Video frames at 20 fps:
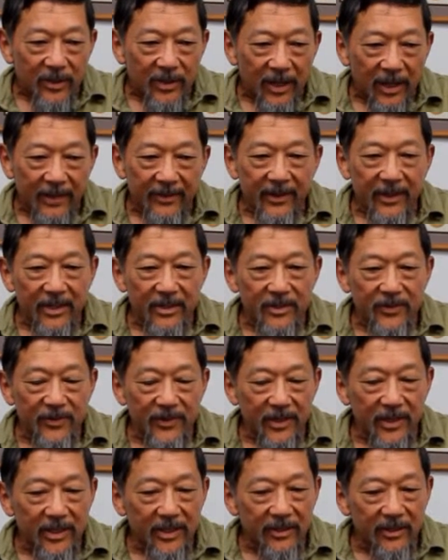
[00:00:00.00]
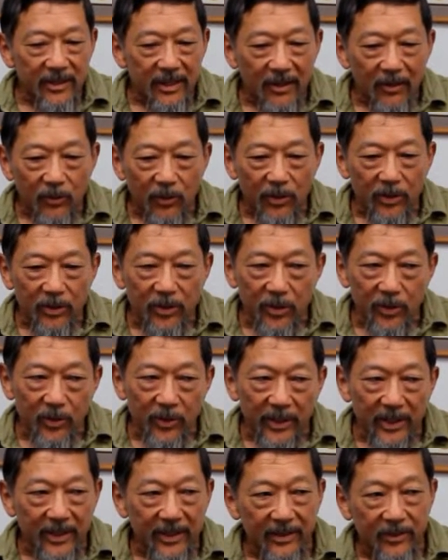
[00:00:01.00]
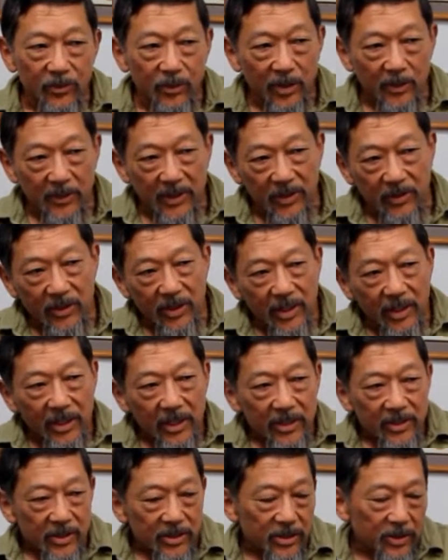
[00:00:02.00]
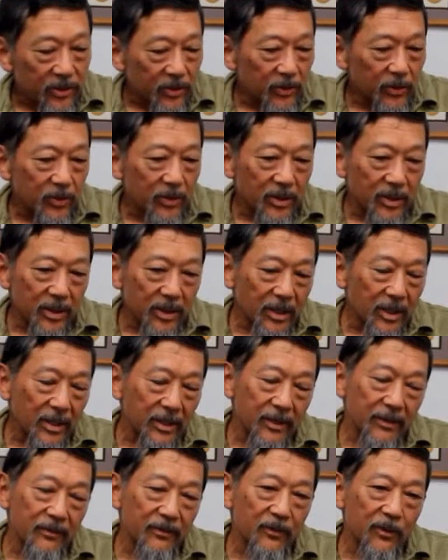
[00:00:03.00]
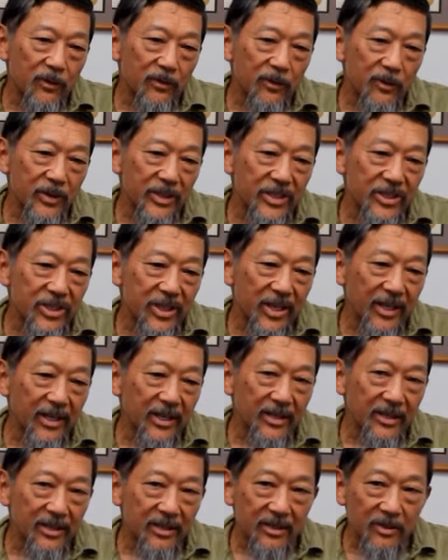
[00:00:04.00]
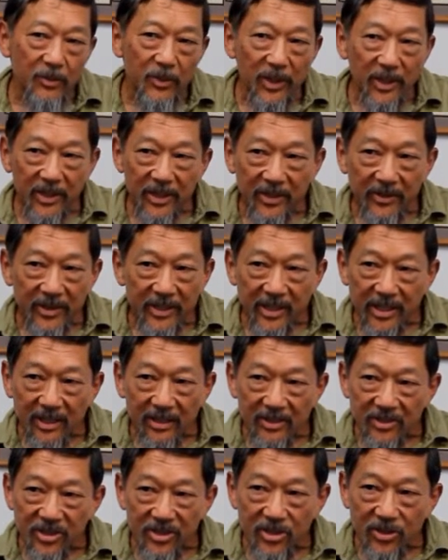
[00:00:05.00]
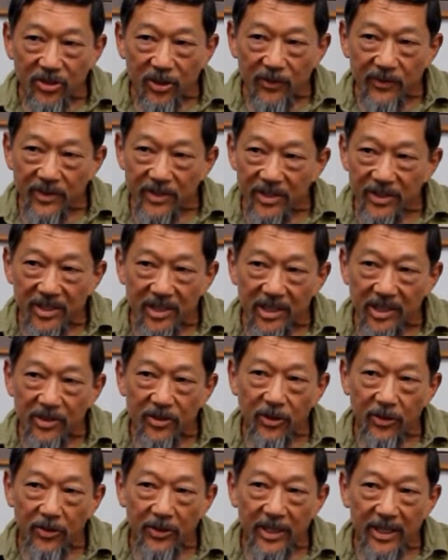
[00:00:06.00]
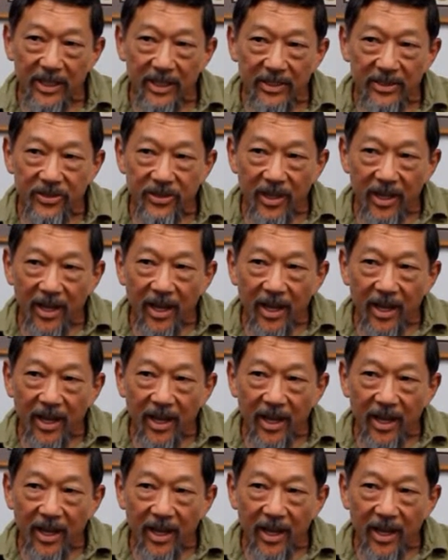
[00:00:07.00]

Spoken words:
I think it's fitting that we're doing a tribute to the 442nd, the Military Intelligence Service, and internees,